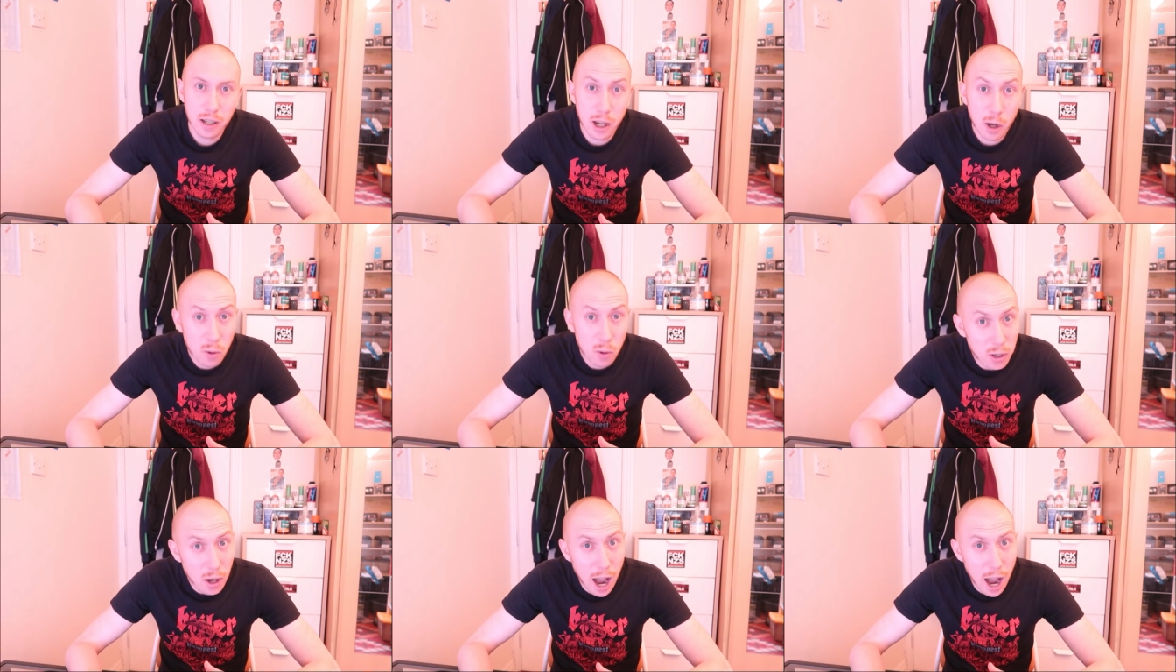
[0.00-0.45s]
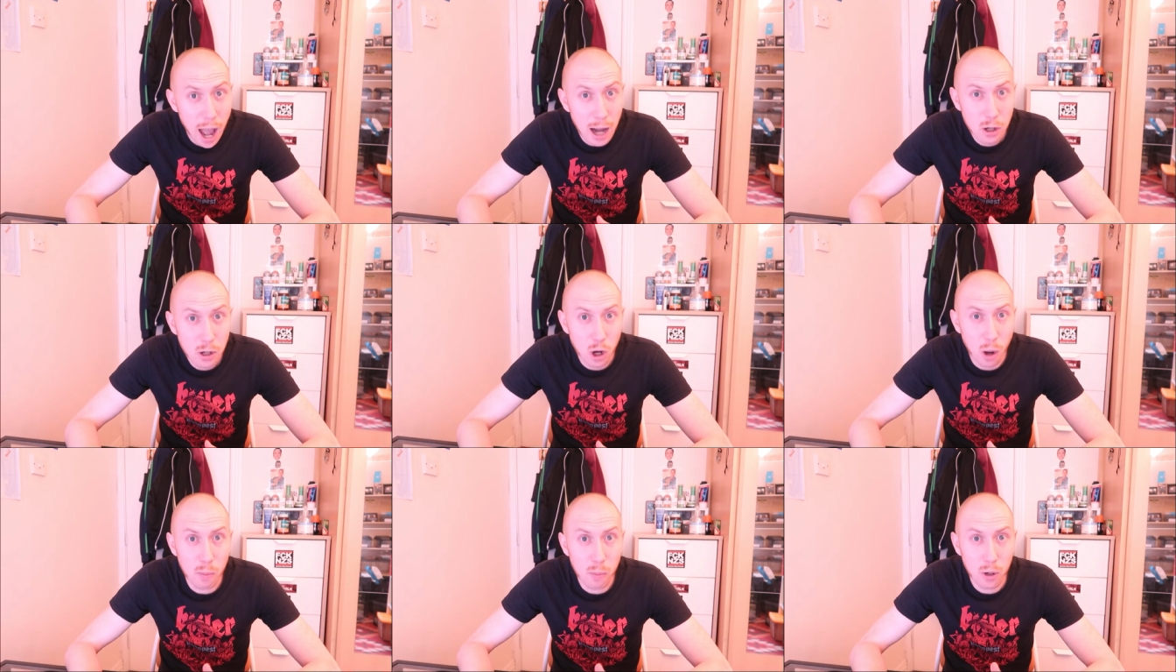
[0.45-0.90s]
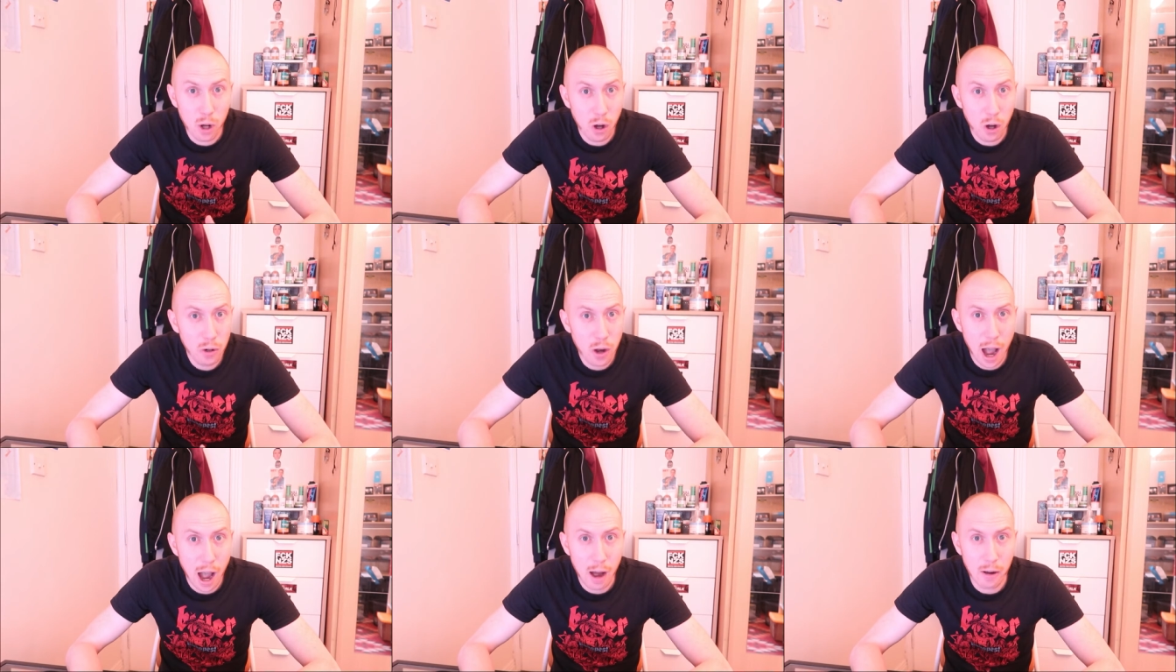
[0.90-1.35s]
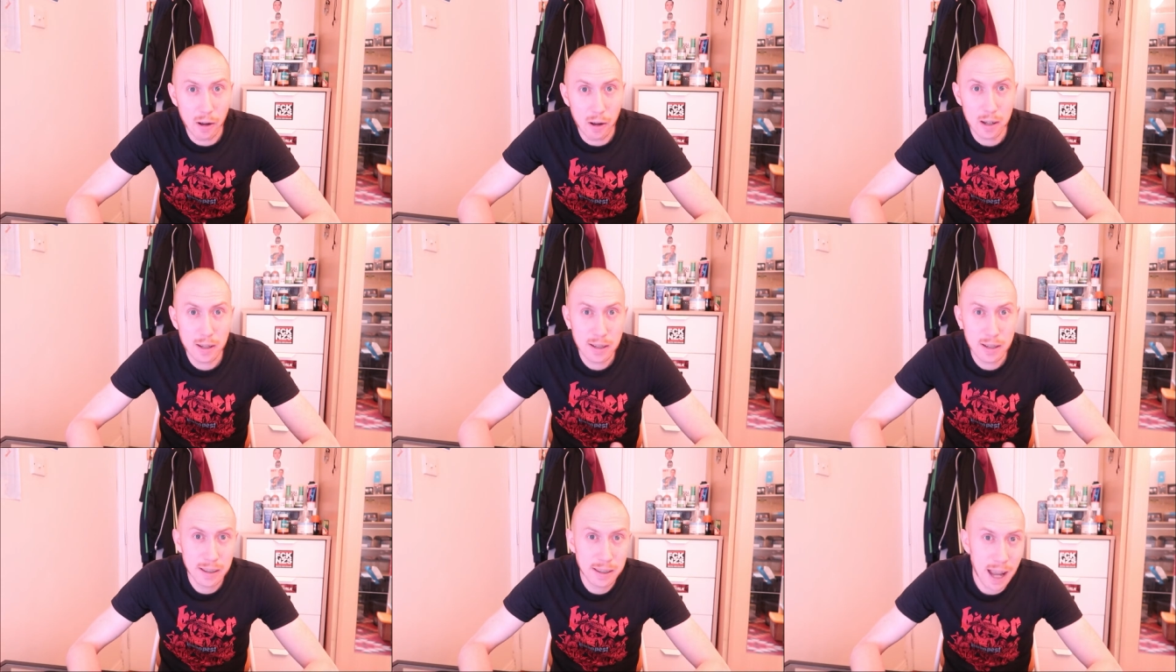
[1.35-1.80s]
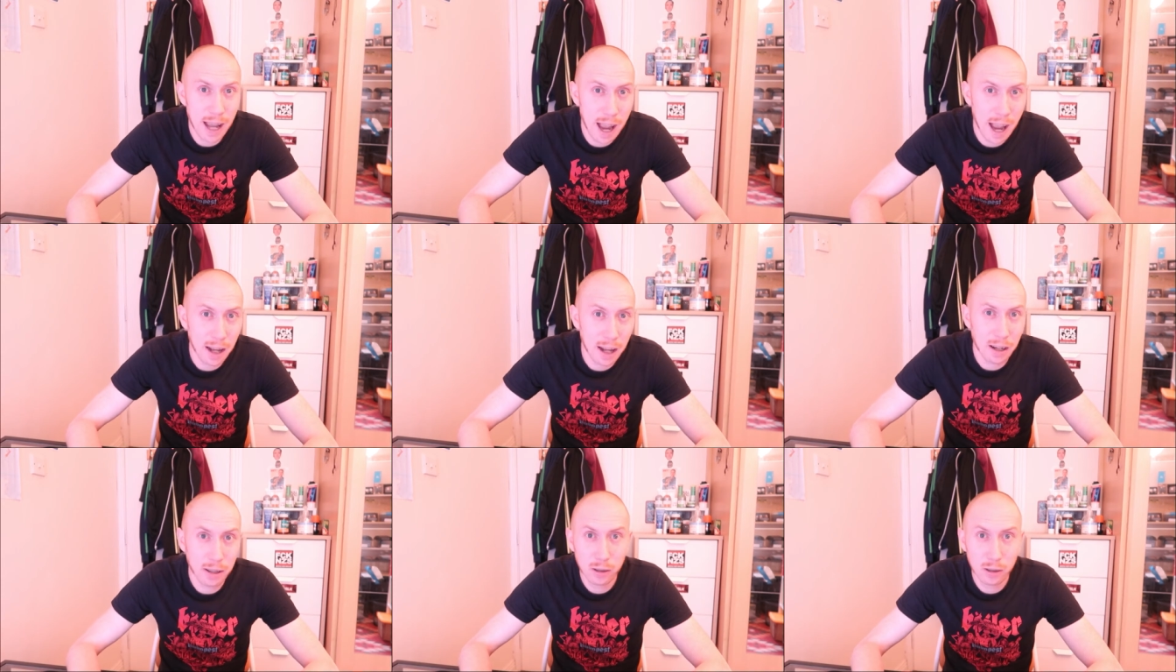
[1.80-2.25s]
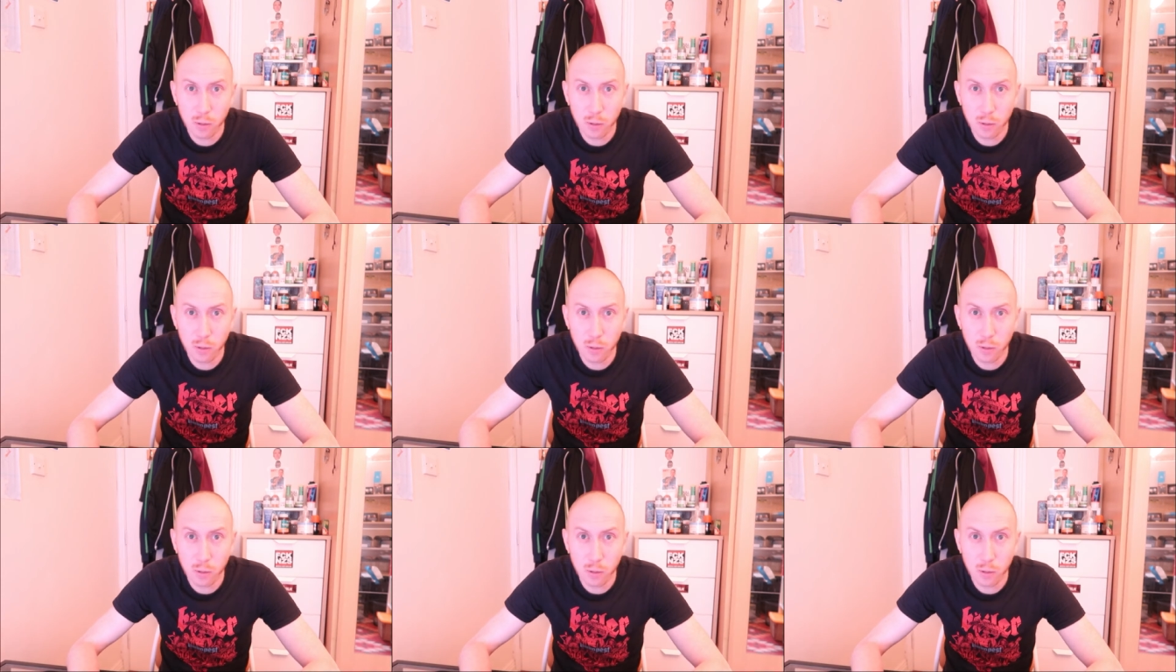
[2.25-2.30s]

It was a hard job. Long hours, 10,